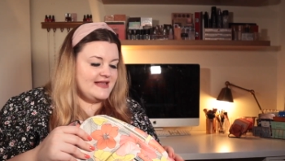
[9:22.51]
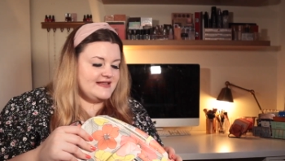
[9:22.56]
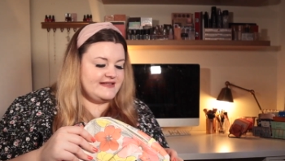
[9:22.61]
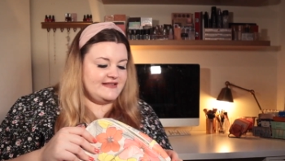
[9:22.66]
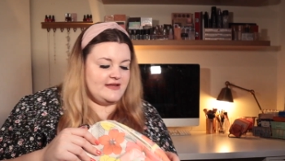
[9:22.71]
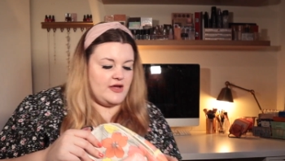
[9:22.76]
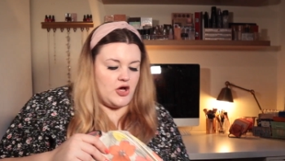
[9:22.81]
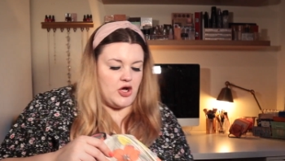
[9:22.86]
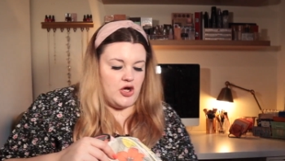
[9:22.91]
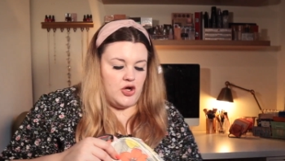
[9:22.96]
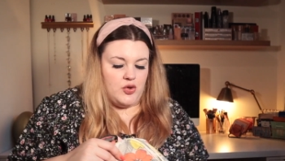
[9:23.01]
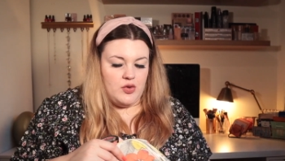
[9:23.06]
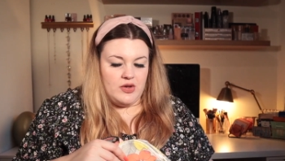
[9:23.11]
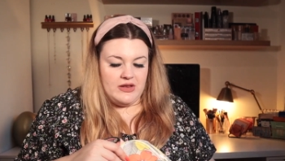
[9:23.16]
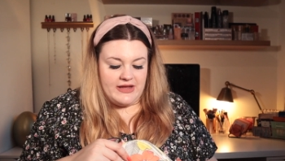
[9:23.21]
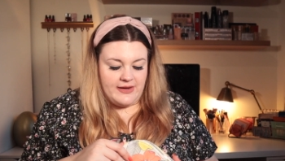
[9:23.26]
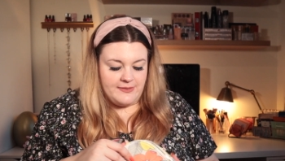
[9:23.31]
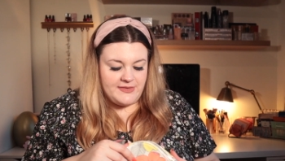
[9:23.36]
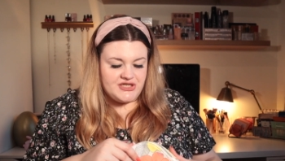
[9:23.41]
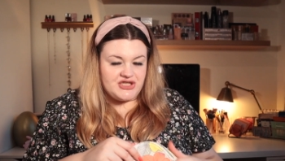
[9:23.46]
So
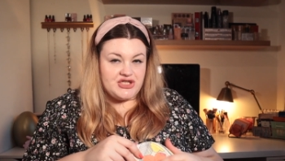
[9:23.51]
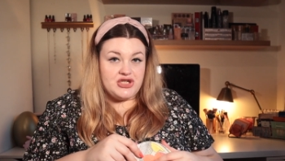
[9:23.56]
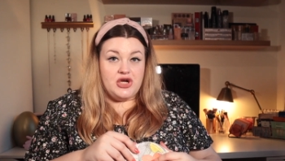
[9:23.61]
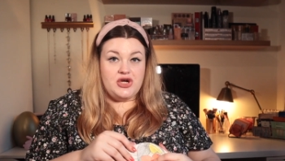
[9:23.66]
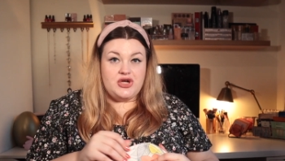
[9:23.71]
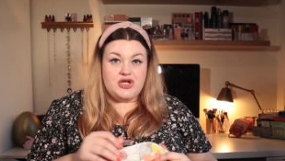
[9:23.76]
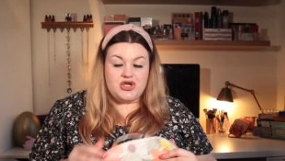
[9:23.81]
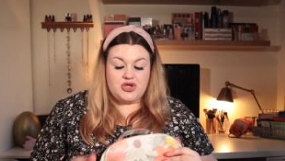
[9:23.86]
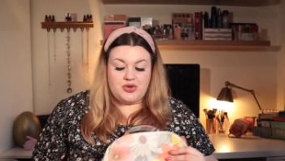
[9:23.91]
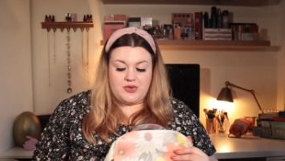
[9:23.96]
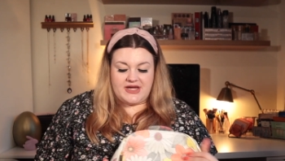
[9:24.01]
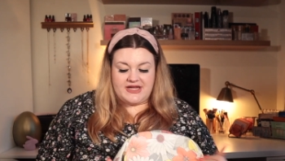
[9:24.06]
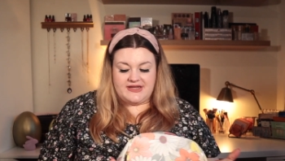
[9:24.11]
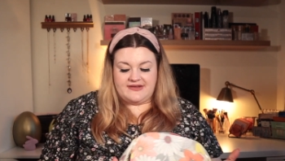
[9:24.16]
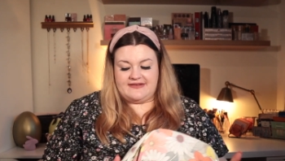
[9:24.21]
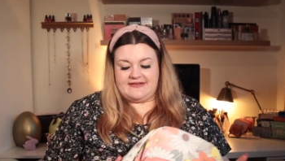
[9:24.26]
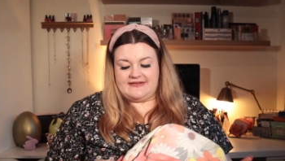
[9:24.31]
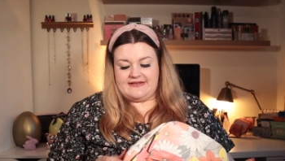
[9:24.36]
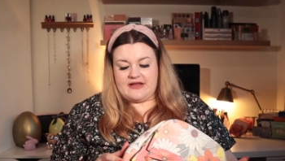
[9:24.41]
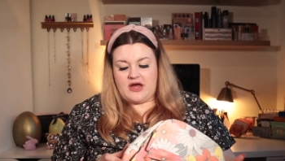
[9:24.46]
let me show you
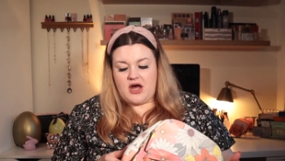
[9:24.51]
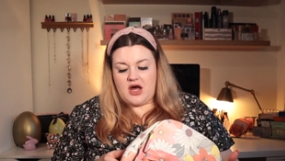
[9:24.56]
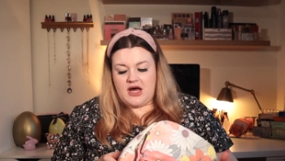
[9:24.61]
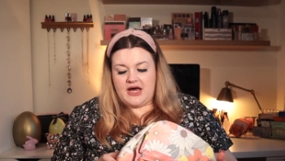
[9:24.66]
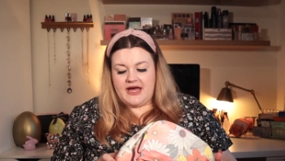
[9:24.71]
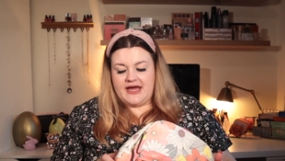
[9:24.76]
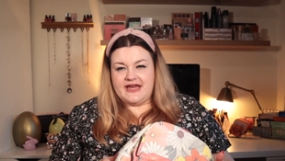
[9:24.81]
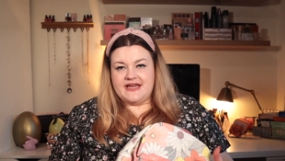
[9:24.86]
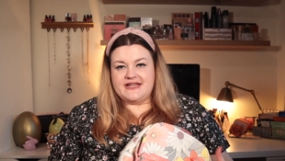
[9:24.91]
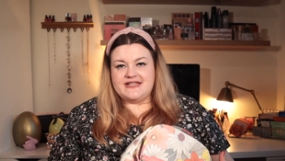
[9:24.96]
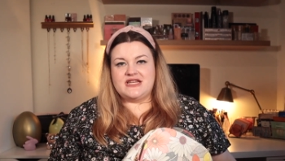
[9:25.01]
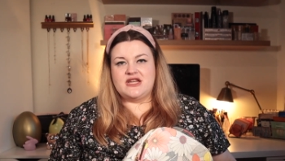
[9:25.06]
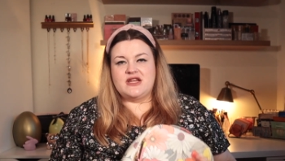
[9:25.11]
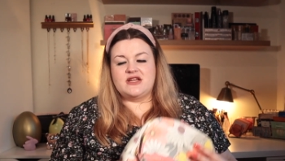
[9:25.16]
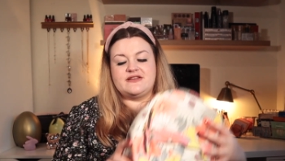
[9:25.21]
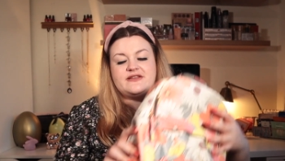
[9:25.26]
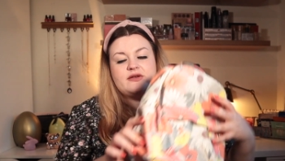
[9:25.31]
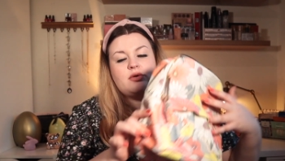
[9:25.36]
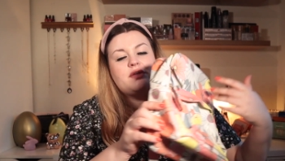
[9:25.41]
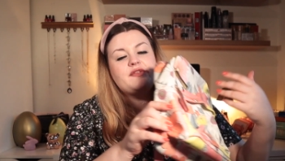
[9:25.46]
inside.
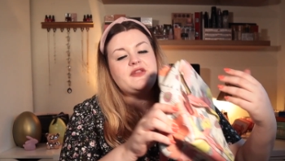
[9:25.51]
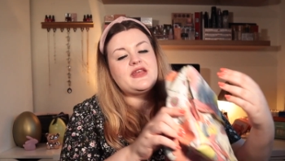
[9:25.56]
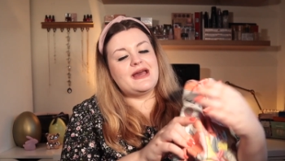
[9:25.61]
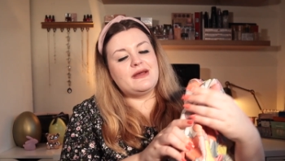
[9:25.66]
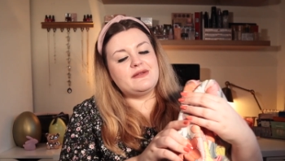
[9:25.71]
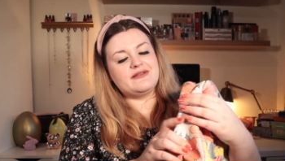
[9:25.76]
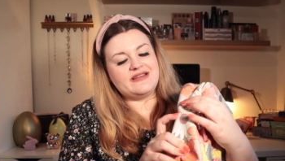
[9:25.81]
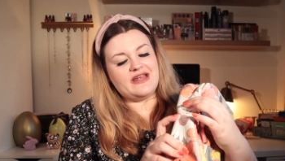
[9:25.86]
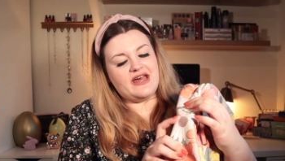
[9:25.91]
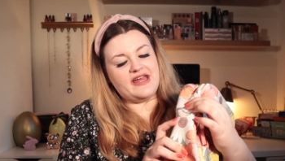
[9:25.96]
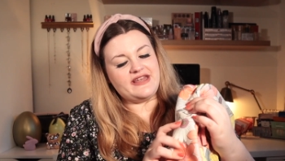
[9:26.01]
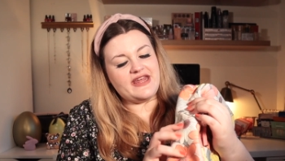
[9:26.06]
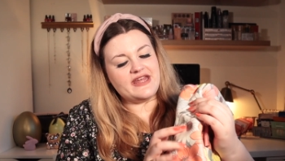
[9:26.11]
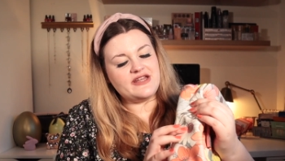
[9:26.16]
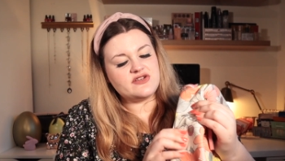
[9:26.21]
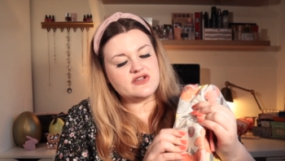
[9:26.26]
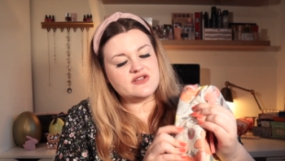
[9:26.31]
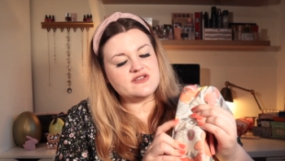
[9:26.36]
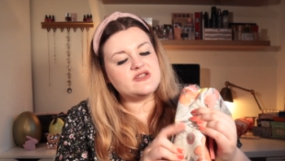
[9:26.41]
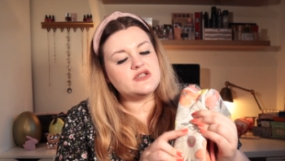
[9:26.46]
So on the outside,
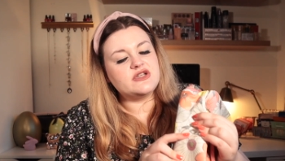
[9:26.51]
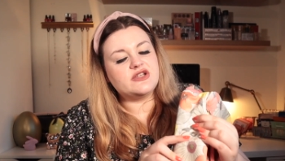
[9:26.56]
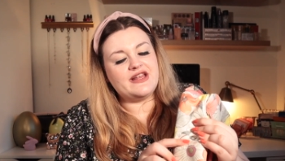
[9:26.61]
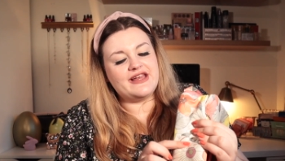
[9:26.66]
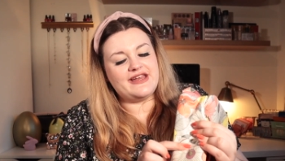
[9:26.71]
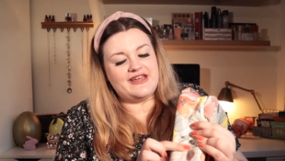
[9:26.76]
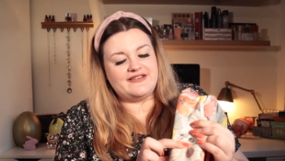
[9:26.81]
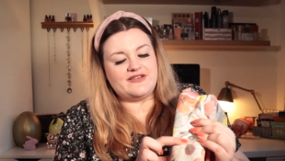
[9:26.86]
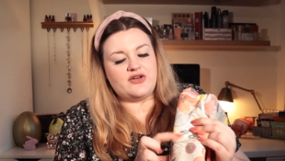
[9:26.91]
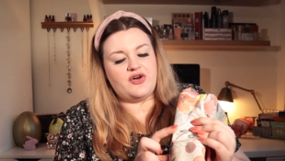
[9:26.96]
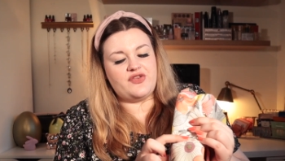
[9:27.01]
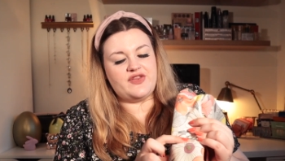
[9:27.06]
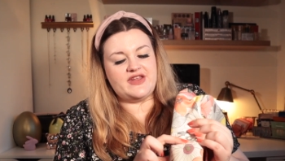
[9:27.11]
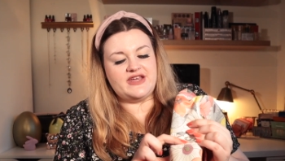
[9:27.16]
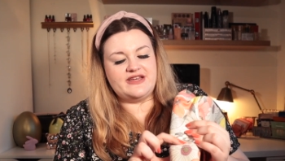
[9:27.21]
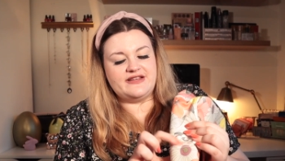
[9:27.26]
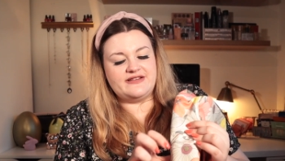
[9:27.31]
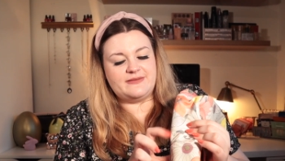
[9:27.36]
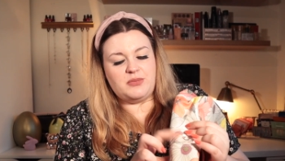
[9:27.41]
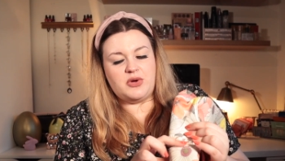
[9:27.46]
it does look like it's got
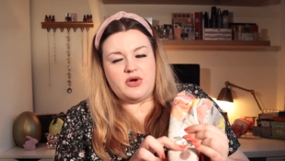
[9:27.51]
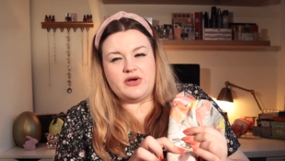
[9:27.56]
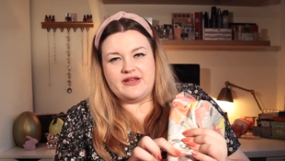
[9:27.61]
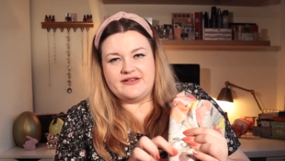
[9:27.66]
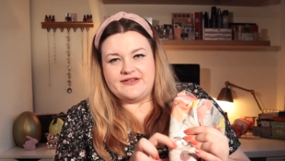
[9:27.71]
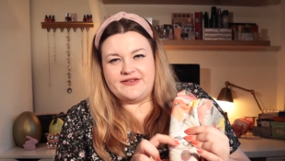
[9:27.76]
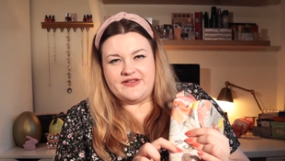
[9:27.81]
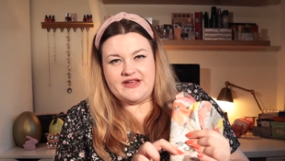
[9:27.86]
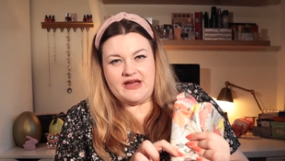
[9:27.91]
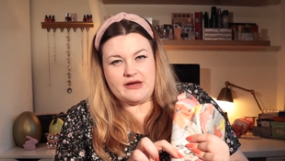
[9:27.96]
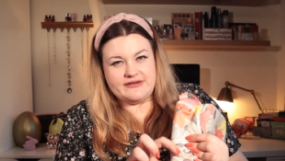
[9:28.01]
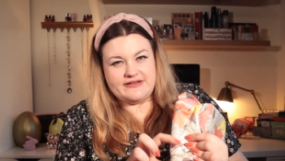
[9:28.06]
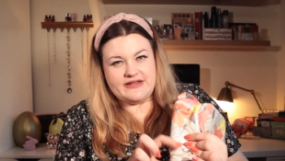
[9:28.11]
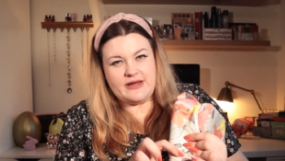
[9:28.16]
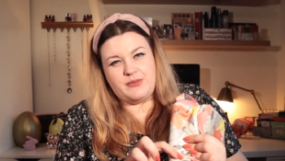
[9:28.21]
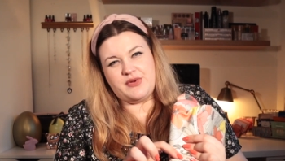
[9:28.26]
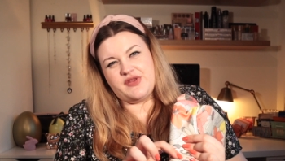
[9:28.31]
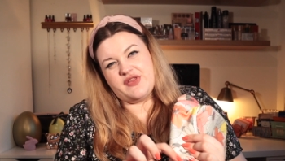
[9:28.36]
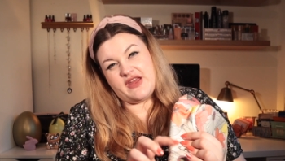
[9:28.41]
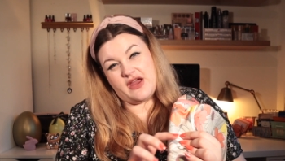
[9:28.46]
these pockets on the
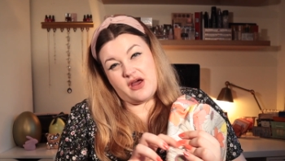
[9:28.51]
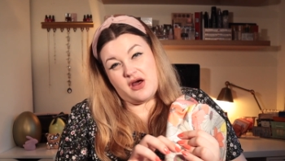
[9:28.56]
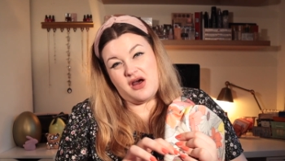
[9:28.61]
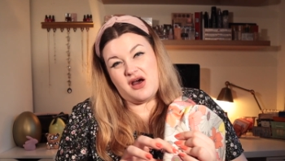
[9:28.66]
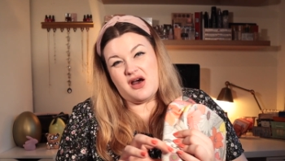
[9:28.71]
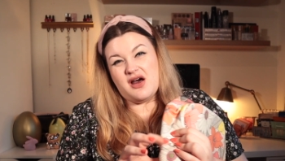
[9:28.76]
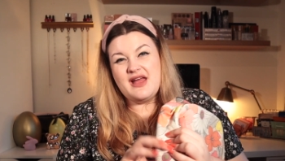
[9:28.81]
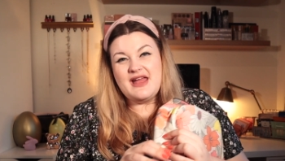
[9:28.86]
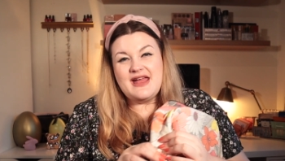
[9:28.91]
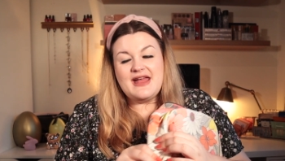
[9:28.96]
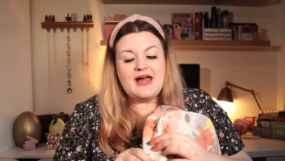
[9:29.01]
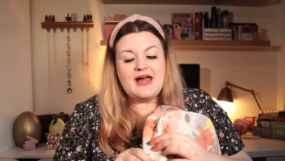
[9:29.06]
outside, but they are